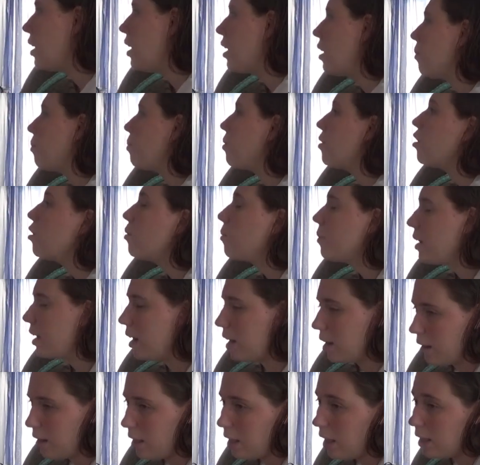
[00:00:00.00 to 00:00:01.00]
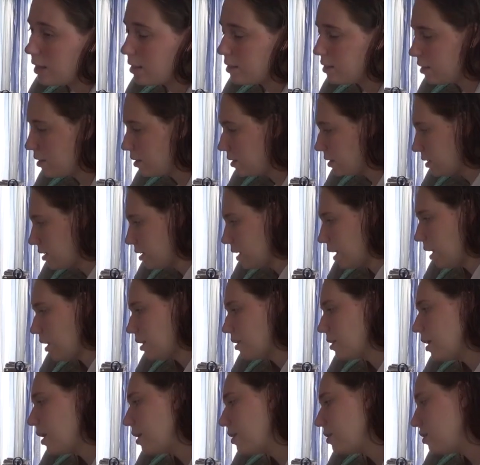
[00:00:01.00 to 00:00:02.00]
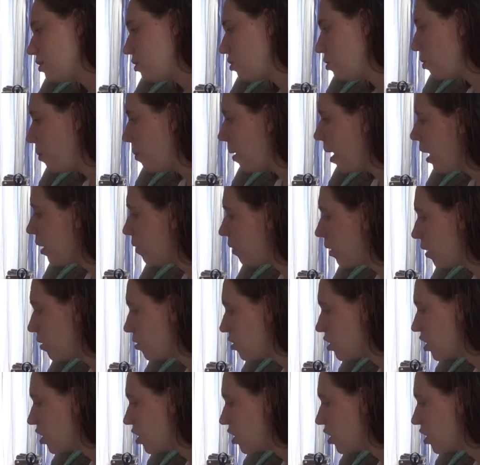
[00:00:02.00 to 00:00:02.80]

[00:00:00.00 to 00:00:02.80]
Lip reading: get a permit and a license and take a test to do a background